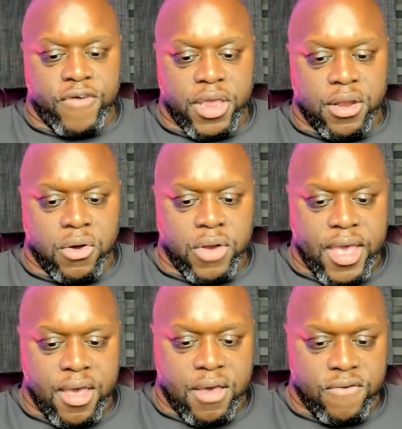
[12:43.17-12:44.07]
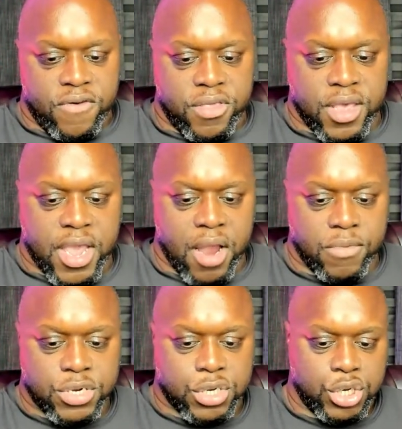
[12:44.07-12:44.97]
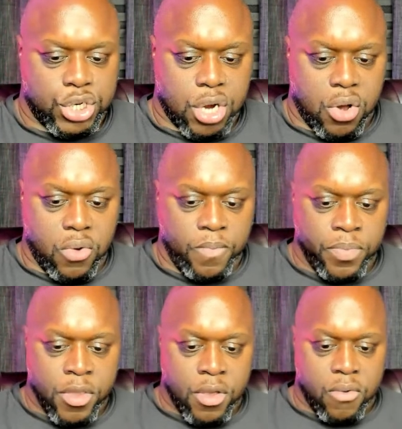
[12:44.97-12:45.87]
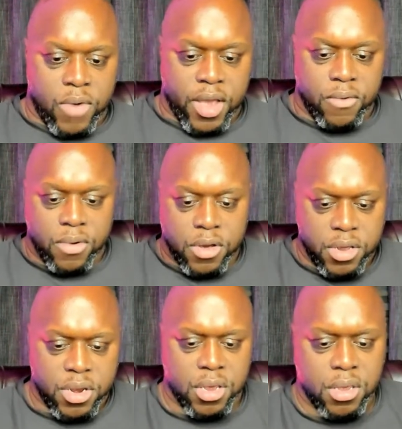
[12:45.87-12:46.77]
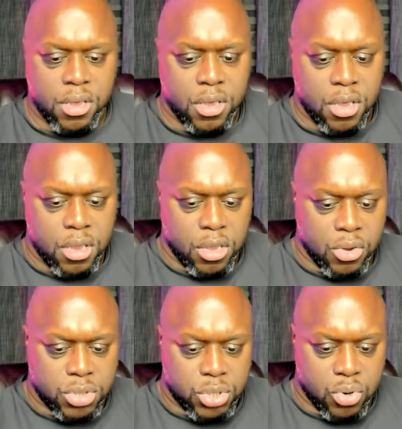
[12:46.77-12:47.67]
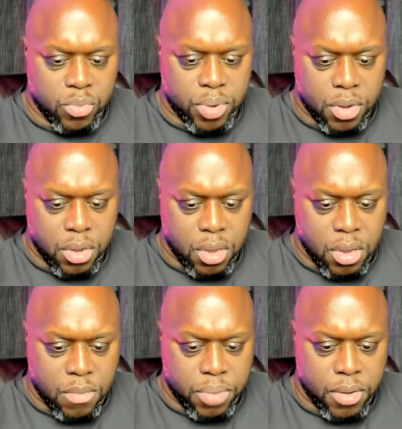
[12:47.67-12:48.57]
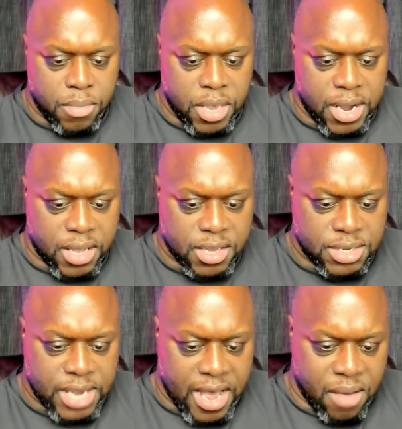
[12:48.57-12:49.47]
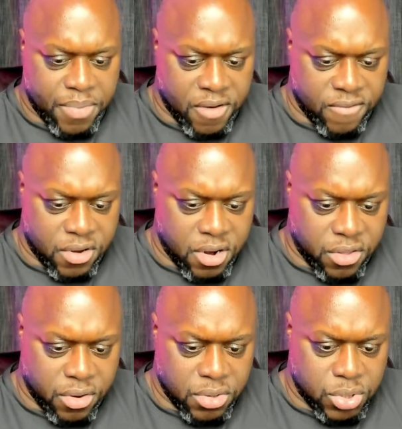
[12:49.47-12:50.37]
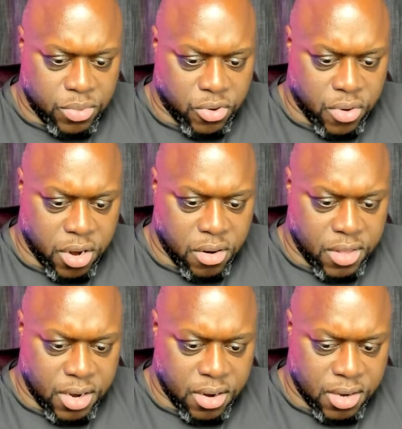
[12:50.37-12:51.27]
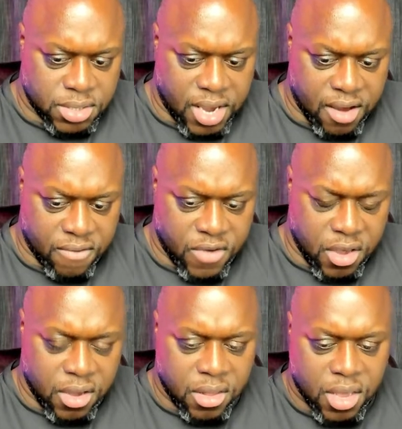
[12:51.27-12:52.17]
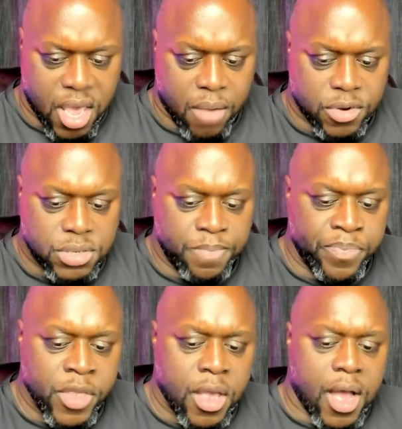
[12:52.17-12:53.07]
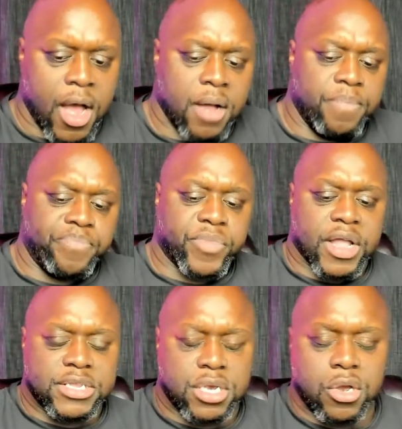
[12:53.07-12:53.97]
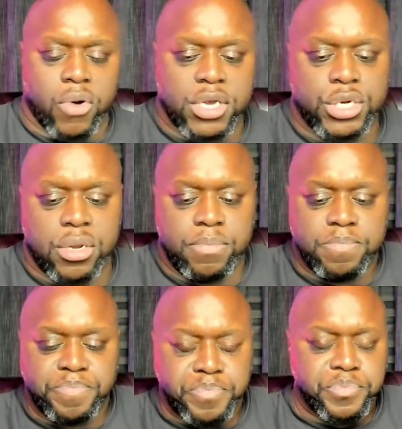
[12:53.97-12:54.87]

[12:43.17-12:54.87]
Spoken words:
don't have the cameras to show, why would YouTube put me on the top of another YouTube creator that does have the cameras? That's a good question,